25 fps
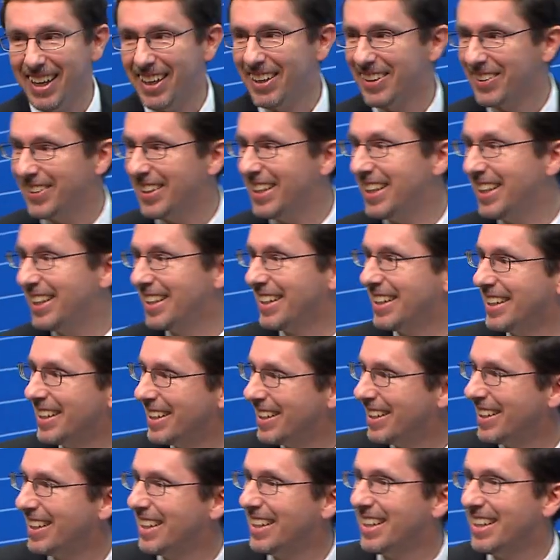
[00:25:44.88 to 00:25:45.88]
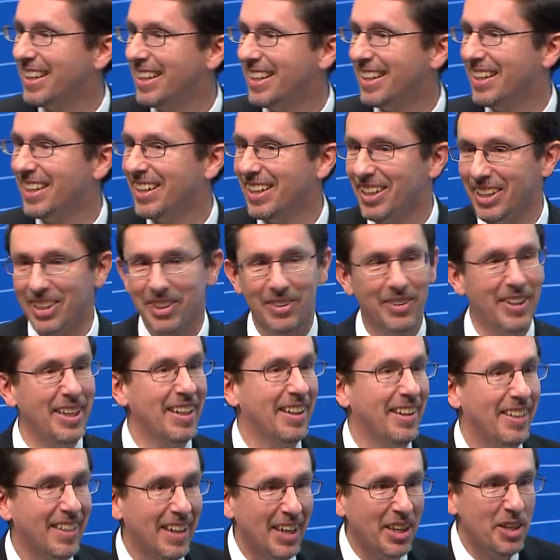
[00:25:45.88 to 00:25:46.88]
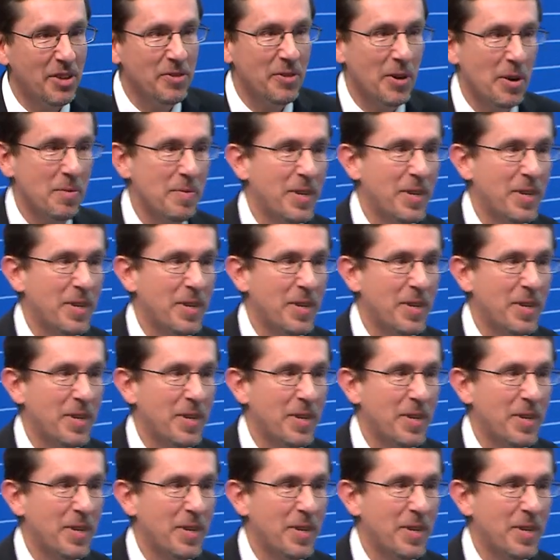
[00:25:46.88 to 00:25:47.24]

Okay? Great. Thank you very